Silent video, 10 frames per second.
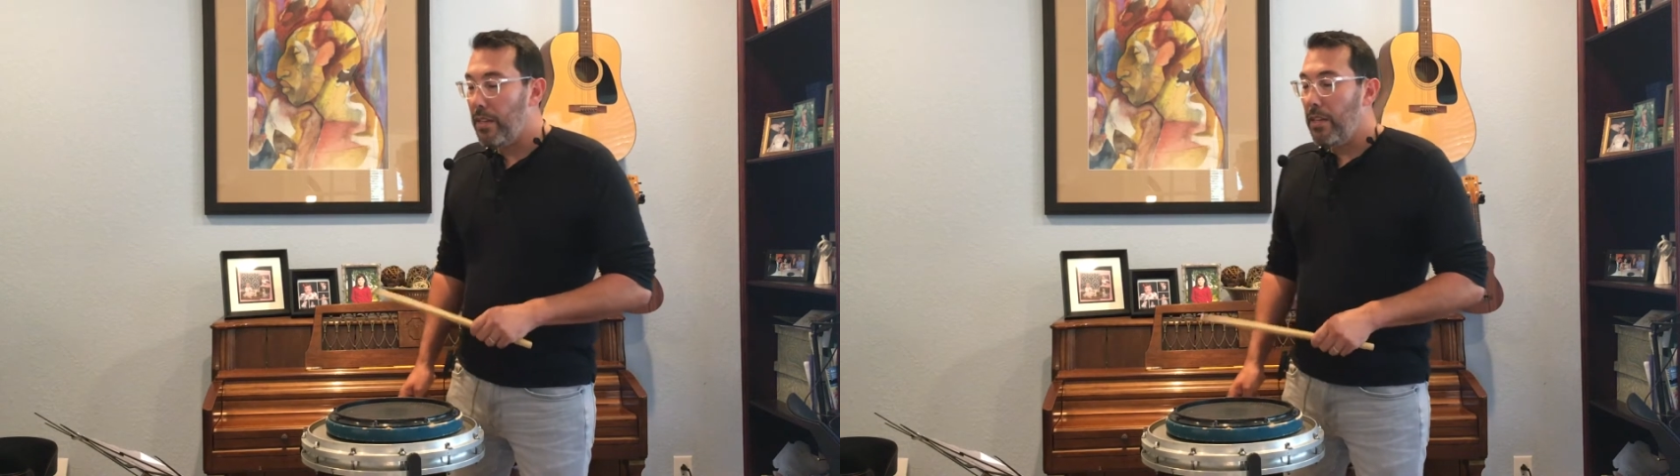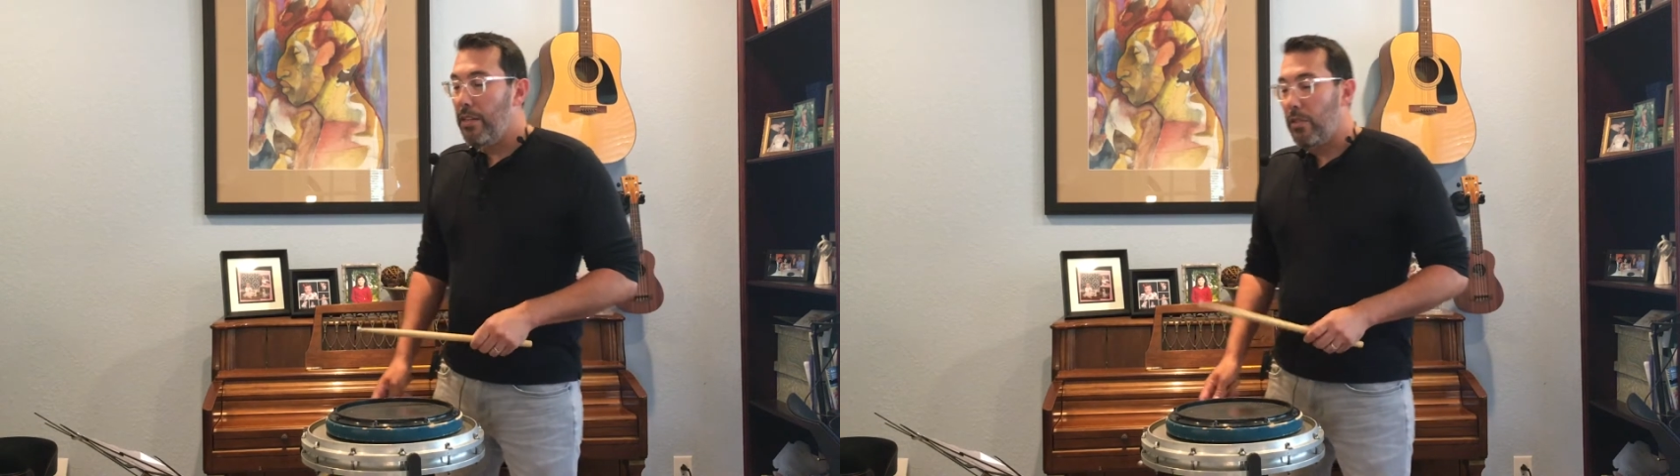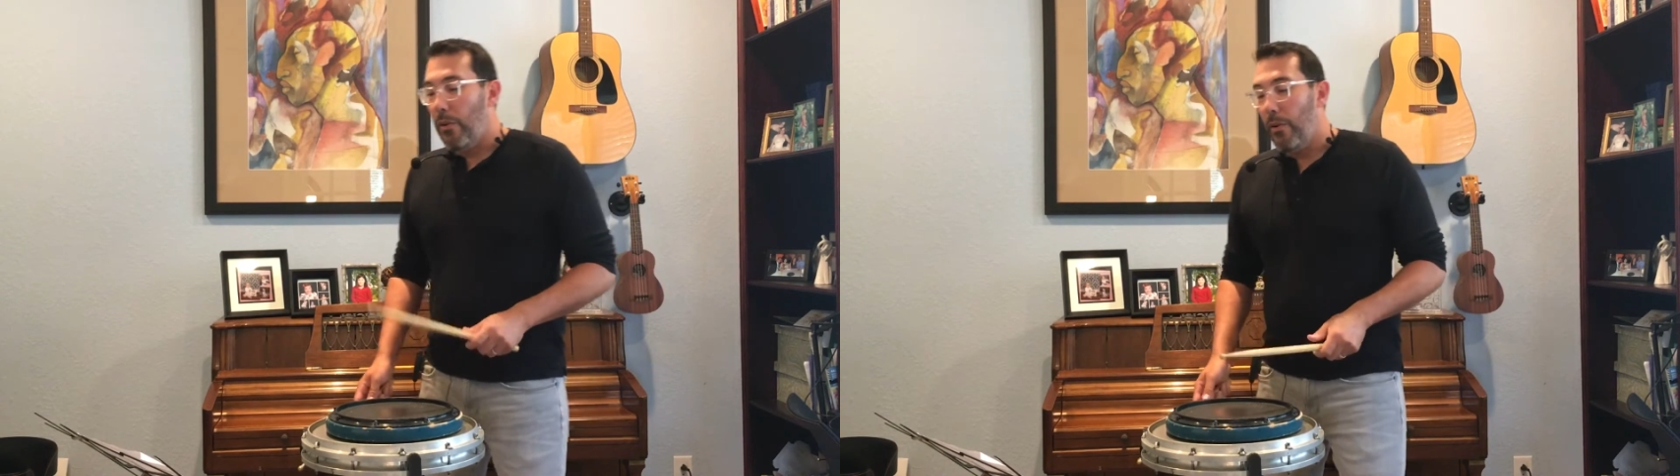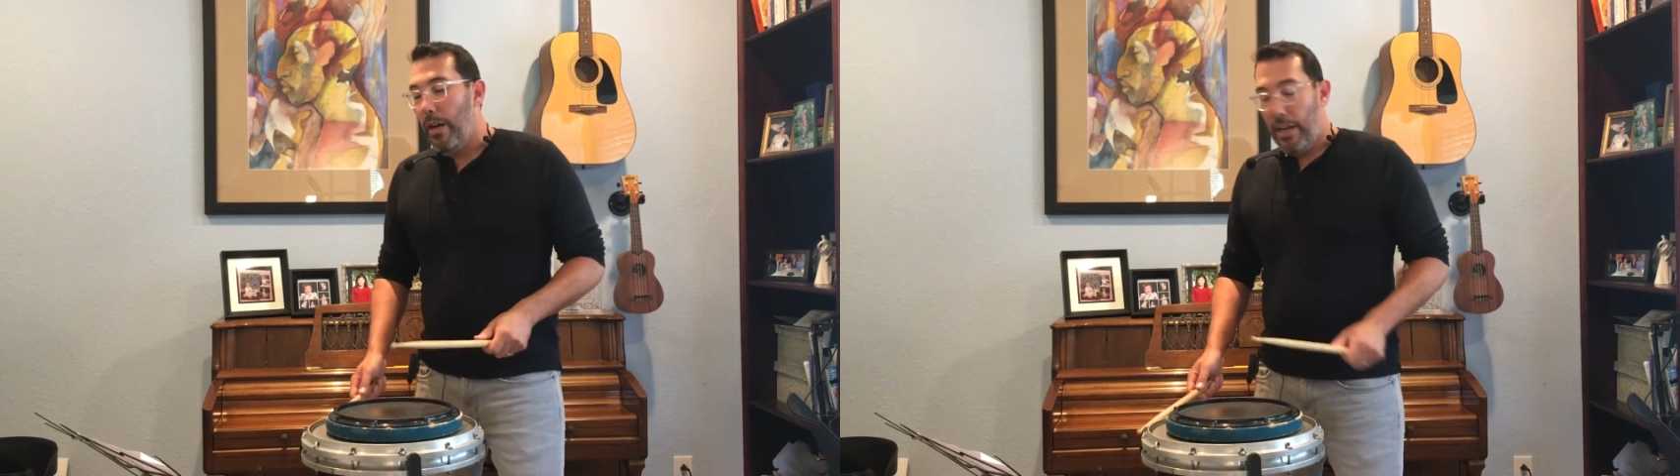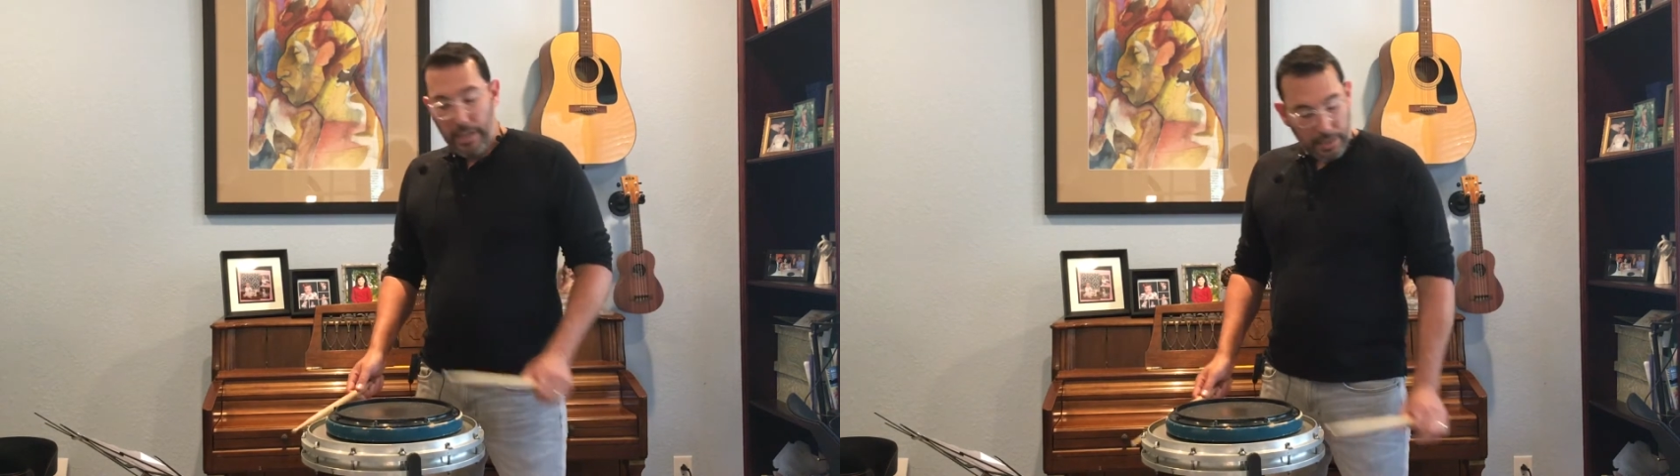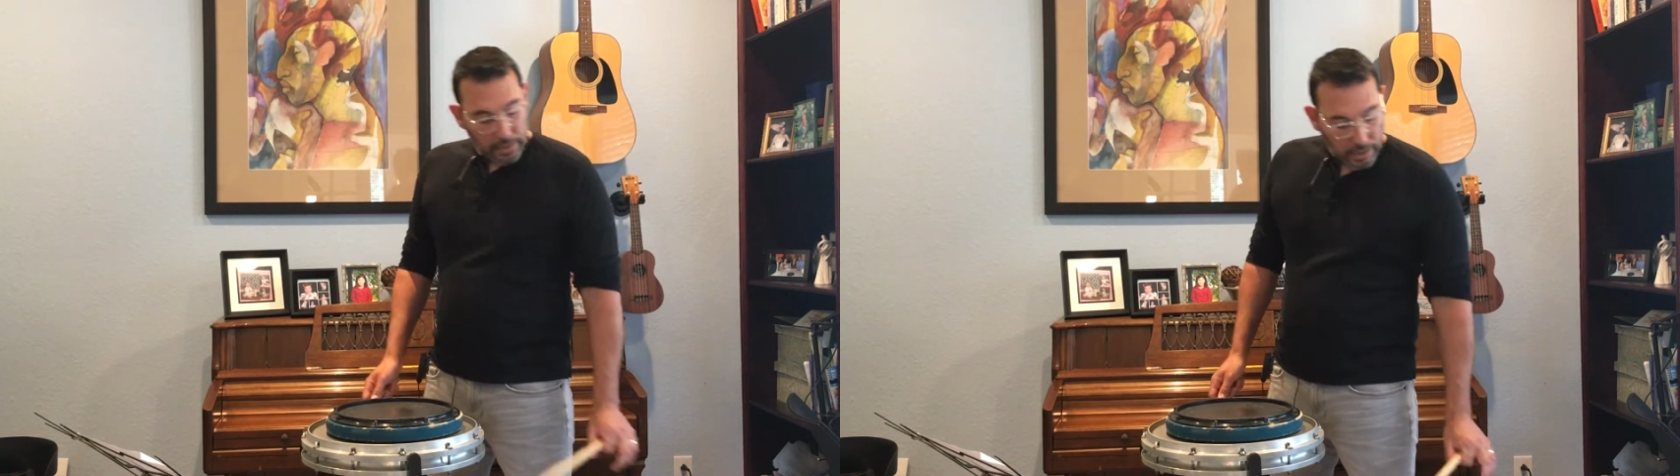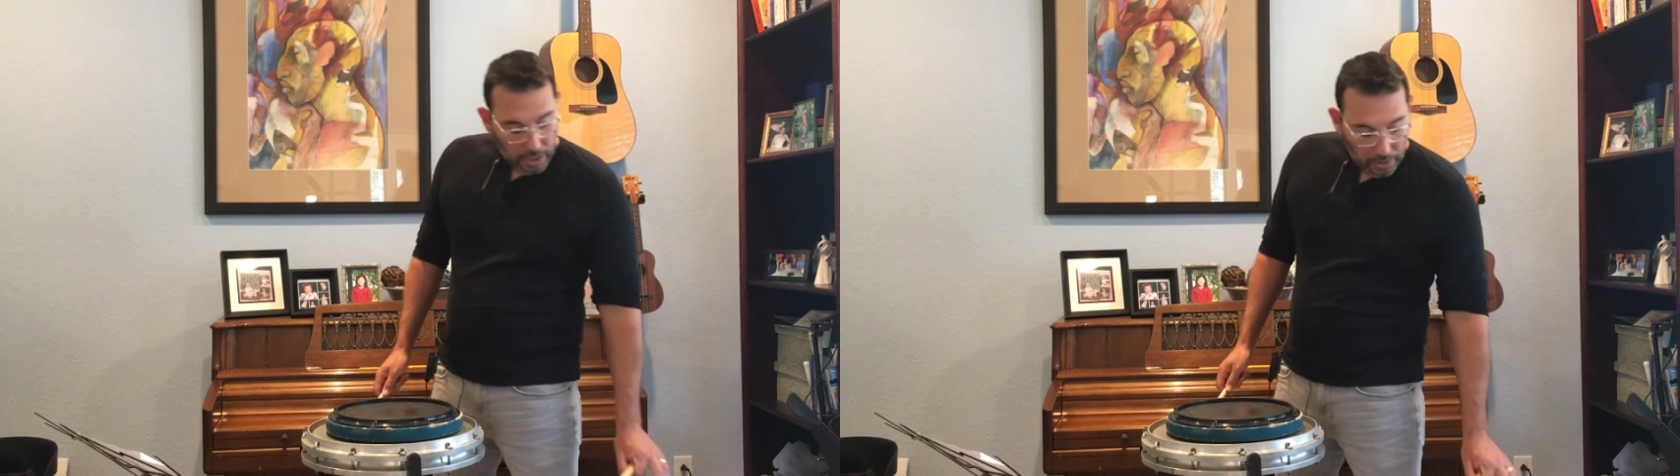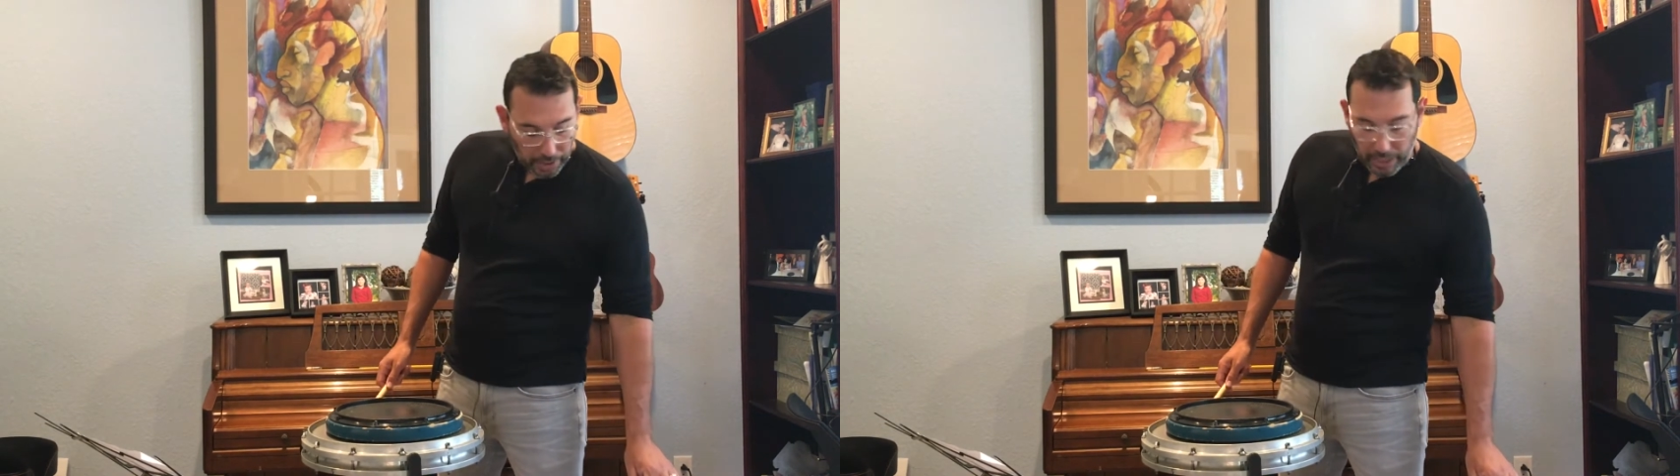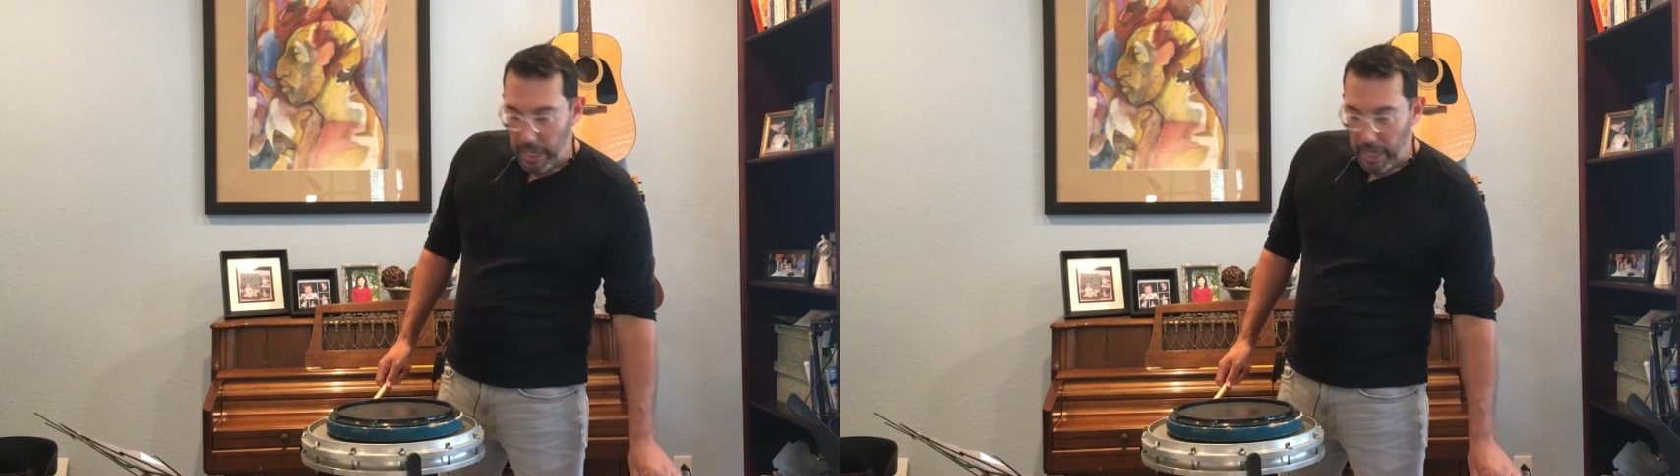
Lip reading: So slowly